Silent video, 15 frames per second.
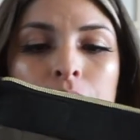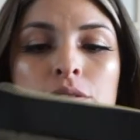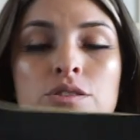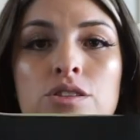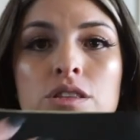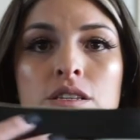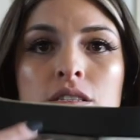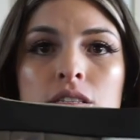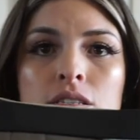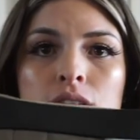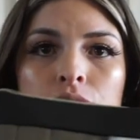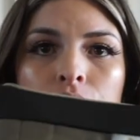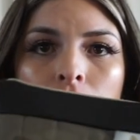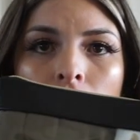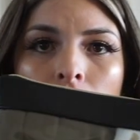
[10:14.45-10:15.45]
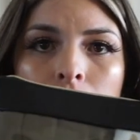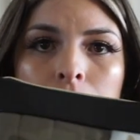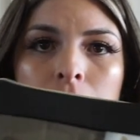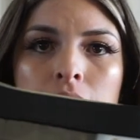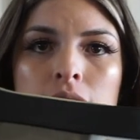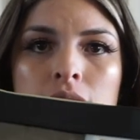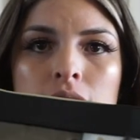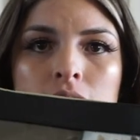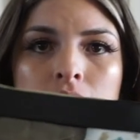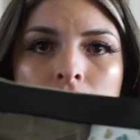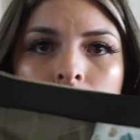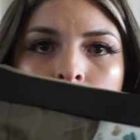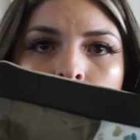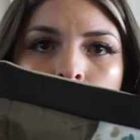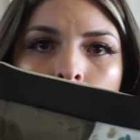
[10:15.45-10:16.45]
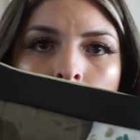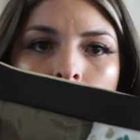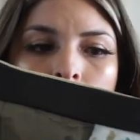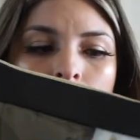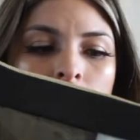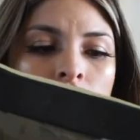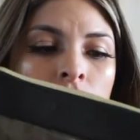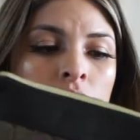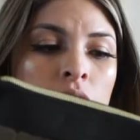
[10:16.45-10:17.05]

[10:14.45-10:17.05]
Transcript: So this is the wrap, this is the swaddle,